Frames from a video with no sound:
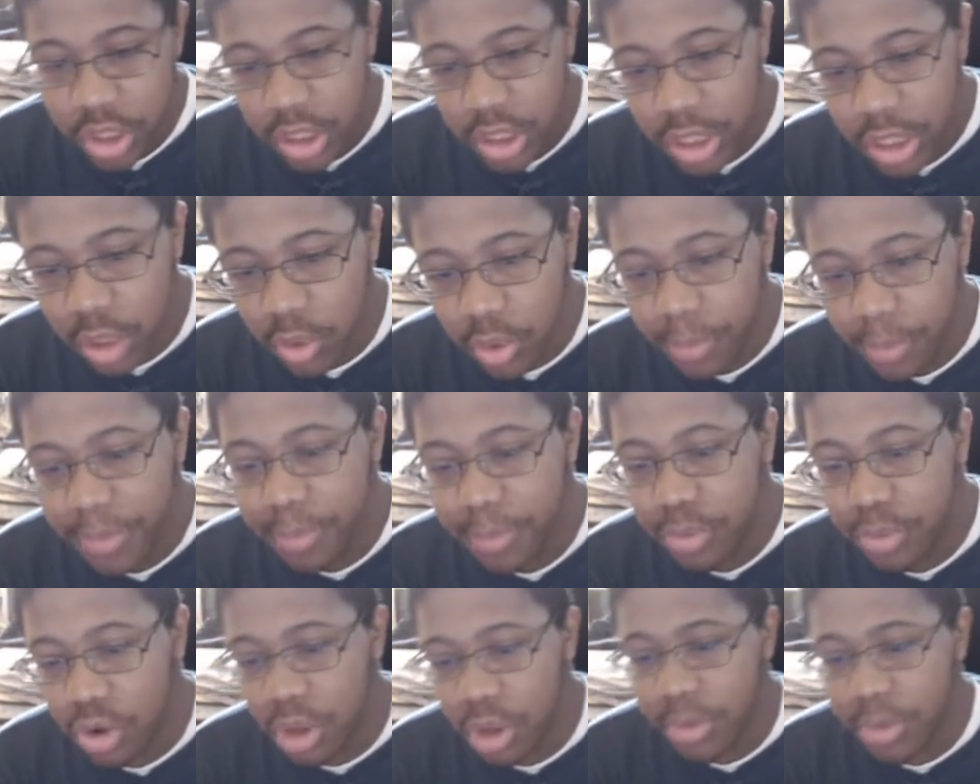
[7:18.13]
he would be
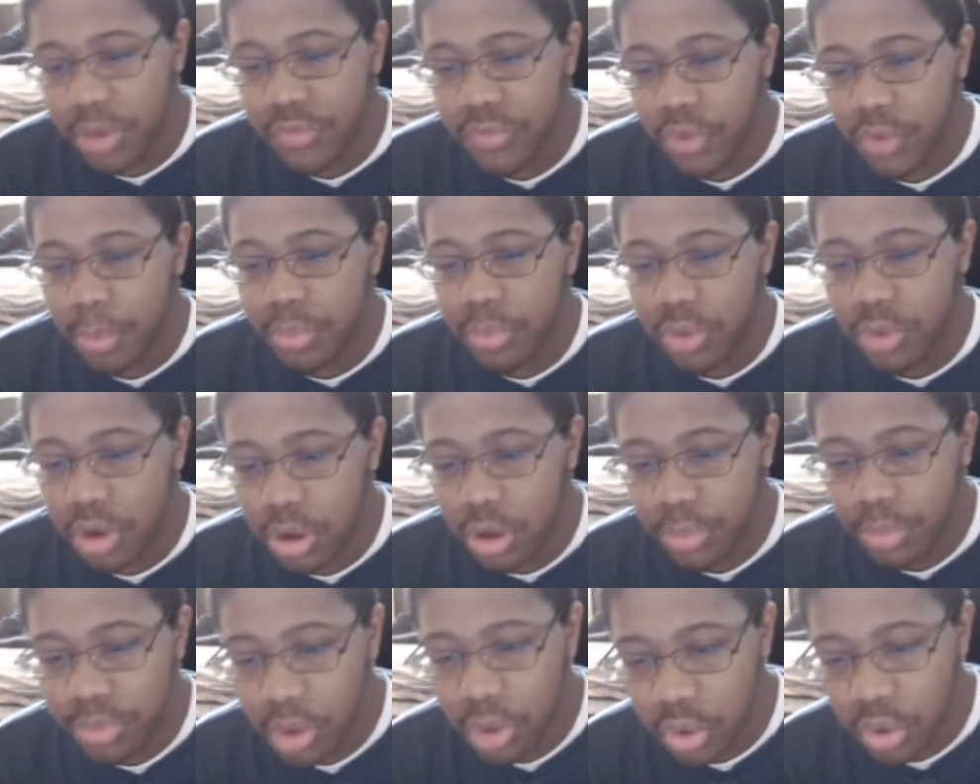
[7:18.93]
prohibited from
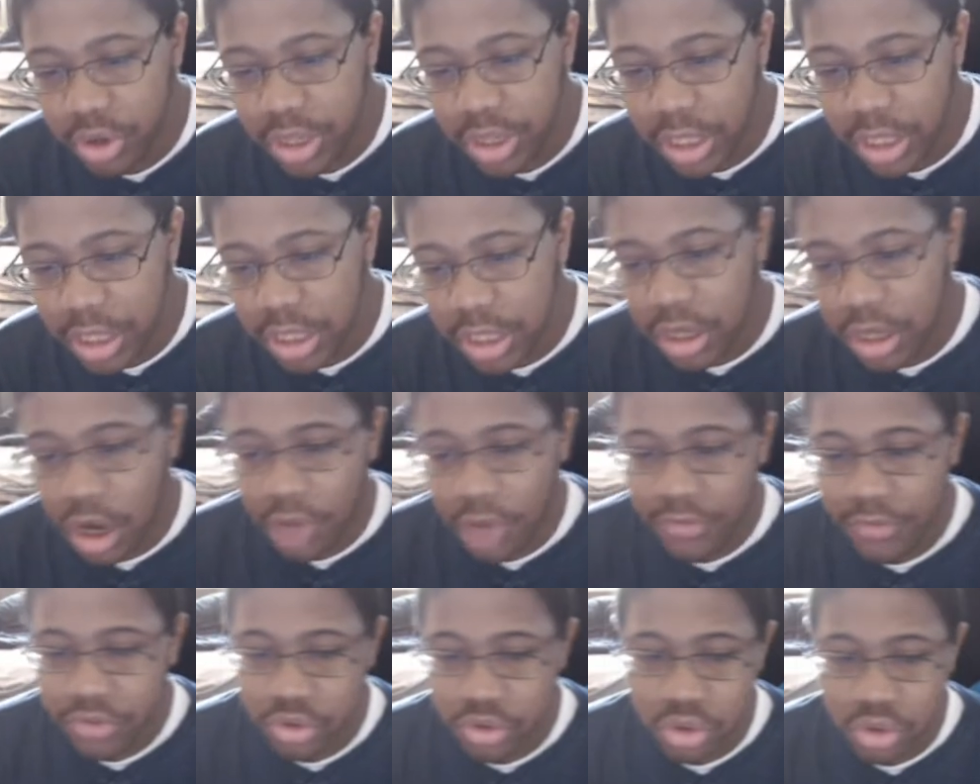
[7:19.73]
holding any
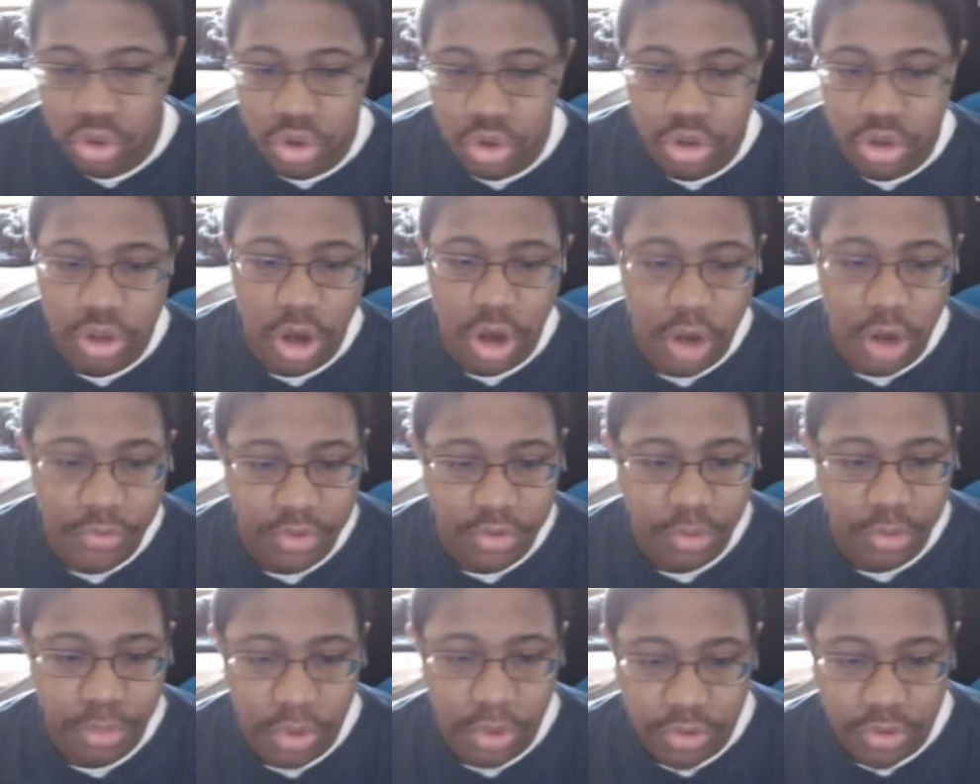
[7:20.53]
office, including the office
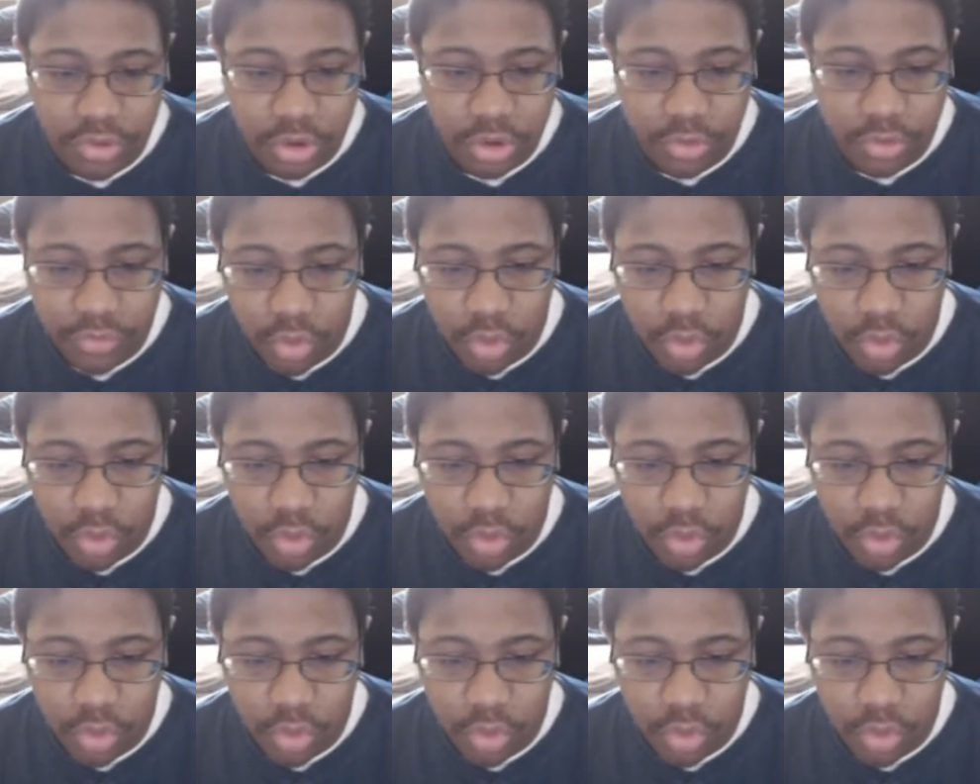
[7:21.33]
of president.